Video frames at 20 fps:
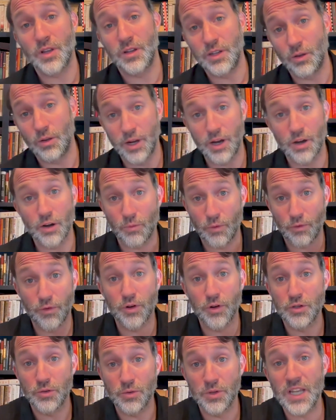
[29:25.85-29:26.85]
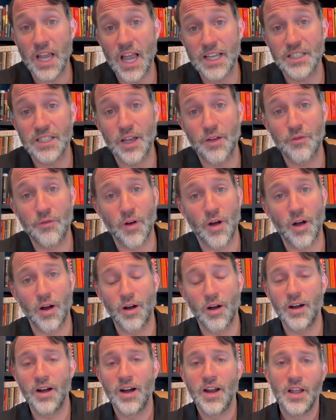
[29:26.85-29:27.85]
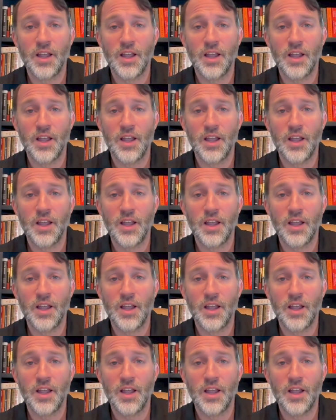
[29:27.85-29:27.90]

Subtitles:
You'll hear it referred to as SFR.